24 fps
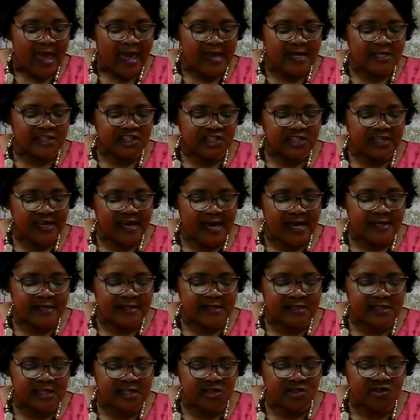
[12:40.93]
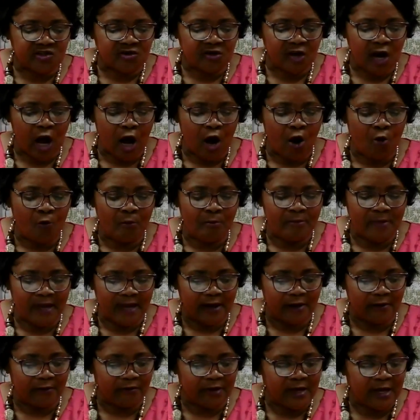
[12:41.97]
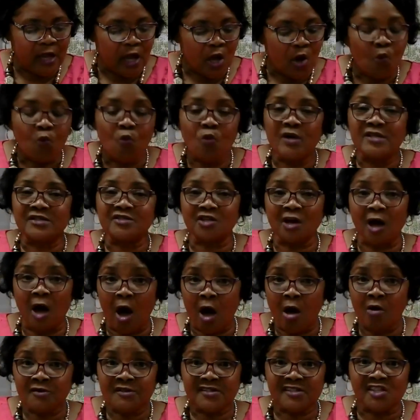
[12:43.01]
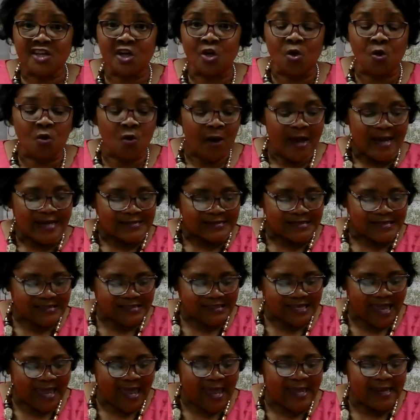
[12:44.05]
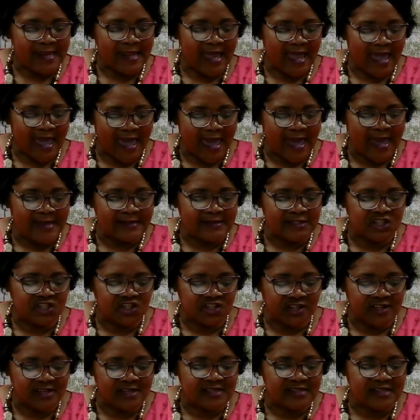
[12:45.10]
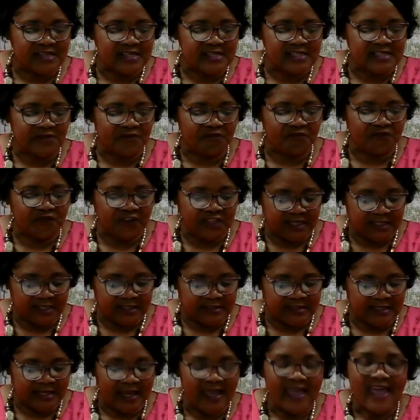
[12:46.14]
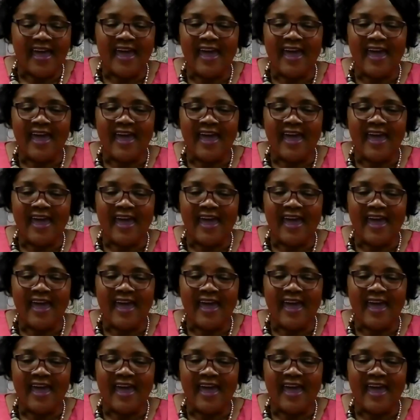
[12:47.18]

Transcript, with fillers: And she had a sister called Mary, which also sat at Jesus' feet